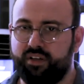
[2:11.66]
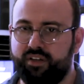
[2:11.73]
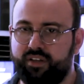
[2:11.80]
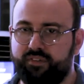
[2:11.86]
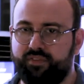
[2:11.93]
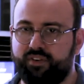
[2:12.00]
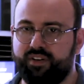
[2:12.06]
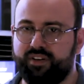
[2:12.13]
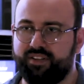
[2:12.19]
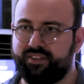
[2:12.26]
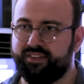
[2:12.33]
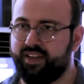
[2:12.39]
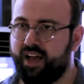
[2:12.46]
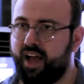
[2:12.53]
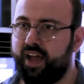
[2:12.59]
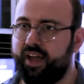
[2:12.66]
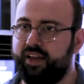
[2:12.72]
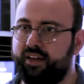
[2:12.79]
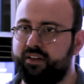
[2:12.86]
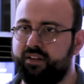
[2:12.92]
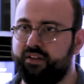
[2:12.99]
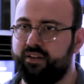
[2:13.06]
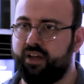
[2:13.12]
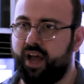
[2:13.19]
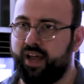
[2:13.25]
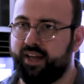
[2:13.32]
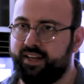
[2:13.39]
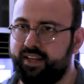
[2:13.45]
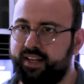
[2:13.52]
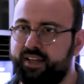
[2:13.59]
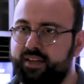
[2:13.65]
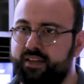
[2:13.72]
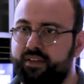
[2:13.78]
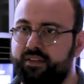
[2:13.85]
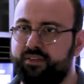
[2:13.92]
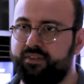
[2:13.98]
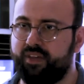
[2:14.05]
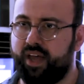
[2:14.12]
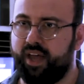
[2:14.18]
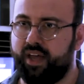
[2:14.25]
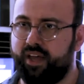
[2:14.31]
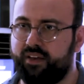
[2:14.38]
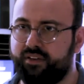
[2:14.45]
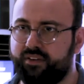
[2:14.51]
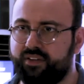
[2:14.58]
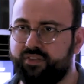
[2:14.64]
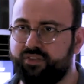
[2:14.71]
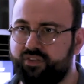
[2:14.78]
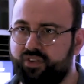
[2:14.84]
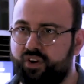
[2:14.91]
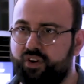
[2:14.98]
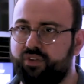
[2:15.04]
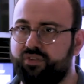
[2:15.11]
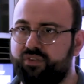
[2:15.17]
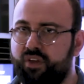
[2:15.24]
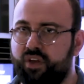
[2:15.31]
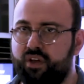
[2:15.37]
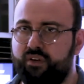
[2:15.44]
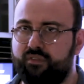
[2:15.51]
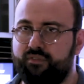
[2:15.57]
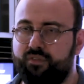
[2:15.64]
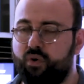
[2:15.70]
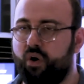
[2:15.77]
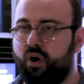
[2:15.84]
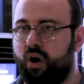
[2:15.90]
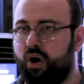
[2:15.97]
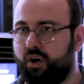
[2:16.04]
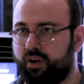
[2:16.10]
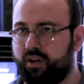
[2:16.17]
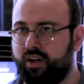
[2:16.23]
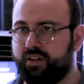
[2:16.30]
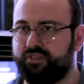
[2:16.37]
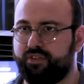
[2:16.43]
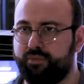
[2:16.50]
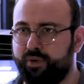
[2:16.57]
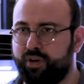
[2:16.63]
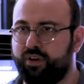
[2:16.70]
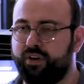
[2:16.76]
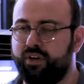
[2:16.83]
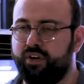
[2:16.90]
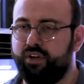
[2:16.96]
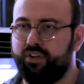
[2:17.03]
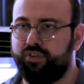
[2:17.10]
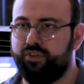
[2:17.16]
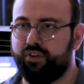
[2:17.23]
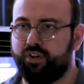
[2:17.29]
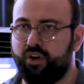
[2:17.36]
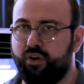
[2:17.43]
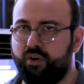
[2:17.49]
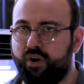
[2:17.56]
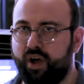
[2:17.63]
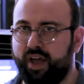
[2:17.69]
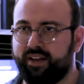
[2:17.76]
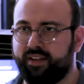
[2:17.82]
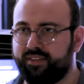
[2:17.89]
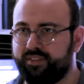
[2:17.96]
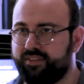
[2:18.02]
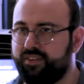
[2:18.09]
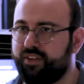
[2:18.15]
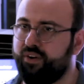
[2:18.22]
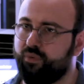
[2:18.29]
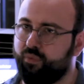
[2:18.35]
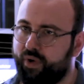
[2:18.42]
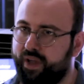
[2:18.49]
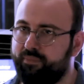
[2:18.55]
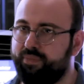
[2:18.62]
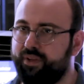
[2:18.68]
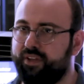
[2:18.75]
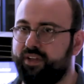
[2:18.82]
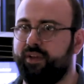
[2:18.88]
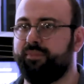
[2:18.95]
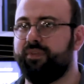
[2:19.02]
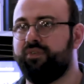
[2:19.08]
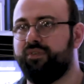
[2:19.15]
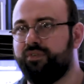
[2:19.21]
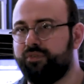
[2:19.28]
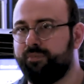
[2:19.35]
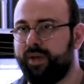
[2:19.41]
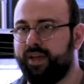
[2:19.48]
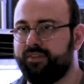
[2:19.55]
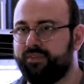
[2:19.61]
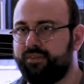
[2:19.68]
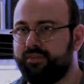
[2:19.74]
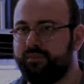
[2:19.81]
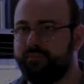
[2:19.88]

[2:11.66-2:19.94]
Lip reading: different design ideas and concerns for our customer to go and consider when building up this new space.